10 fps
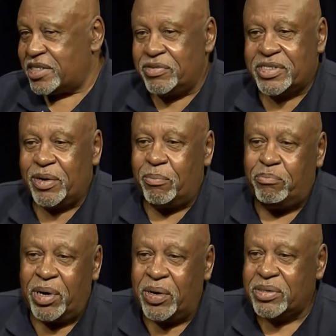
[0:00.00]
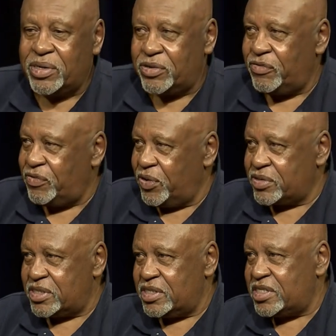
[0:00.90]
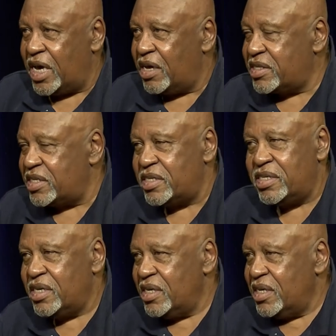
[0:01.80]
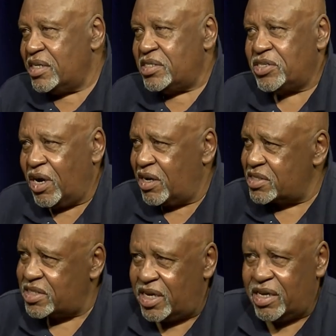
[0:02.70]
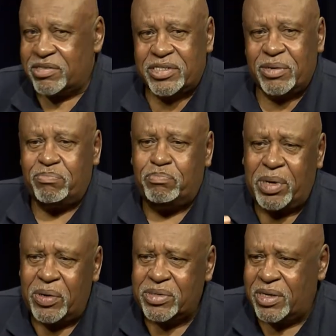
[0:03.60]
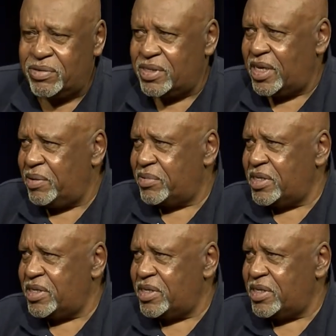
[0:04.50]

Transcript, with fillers: There was a boatload of folks in Southie, Charlestown. There's a boatload of labor.